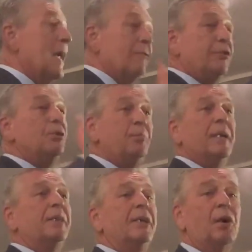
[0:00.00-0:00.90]
have you
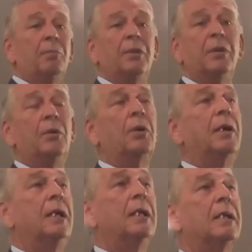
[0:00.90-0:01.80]
been the arm of the
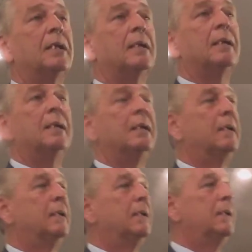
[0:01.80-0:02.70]
Lord?
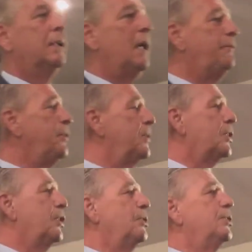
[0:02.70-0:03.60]
Have you
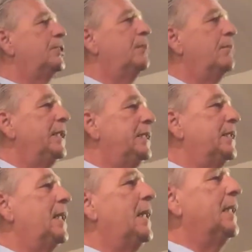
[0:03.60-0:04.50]
encouraged somebody
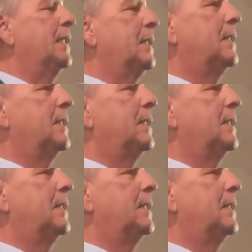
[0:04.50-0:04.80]
today?